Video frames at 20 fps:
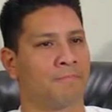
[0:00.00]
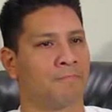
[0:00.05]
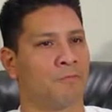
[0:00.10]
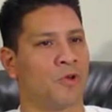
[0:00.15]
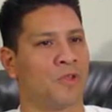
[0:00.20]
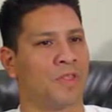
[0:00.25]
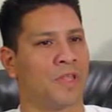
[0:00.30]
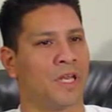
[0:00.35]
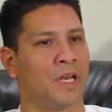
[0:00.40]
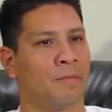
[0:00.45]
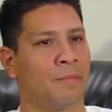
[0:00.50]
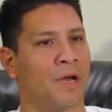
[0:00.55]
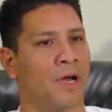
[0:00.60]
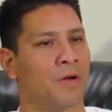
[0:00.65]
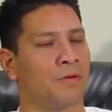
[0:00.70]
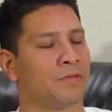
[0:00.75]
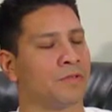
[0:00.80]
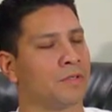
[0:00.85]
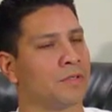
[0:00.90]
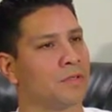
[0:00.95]
Within
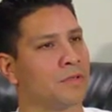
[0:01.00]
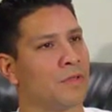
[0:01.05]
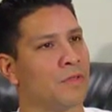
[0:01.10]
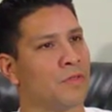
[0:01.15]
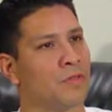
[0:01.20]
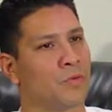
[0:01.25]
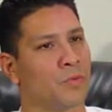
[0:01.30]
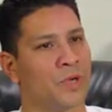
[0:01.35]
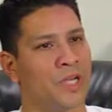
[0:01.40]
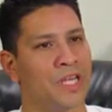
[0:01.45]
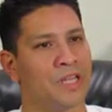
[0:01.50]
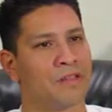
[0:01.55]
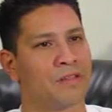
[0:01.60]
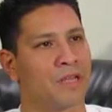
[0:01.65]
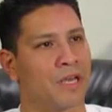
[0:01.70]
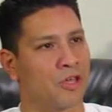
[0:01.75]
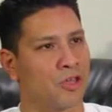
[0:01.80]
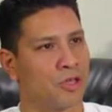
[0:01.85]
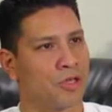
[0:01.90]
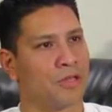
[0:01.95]
about 3
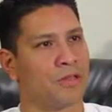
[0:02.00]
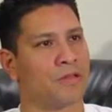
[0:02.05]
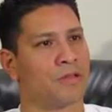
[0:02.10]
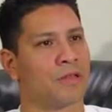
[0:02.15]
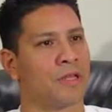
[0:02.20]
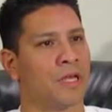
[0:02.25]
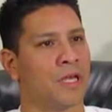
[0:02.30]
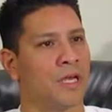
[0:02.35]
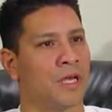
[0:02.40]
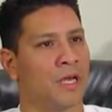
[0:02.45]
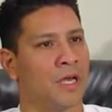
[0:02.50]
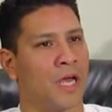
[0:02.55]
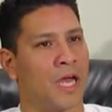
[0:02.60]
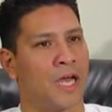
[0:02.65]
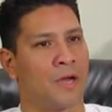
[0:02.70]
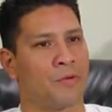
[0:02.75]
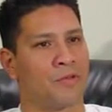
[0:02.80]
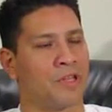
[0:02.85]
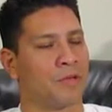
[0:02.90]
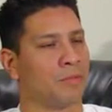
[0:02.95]
sessions,
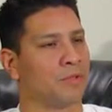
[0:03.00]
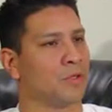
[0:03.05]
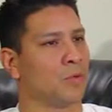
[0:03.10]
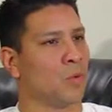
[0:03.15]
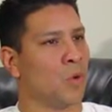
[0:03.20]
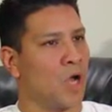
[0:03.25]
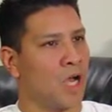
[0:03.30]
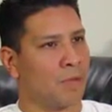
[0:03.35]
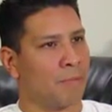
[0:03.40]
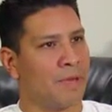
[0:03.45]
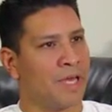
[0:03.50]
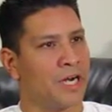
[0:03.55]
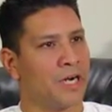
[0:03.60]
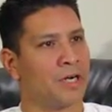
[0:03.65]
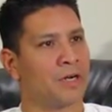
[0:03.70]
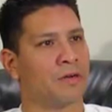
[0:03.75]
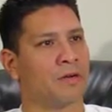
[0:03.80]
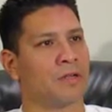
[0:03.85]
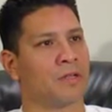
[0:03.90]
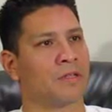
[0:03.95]
I was able to walk
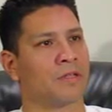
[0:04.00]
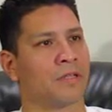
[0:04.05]
better.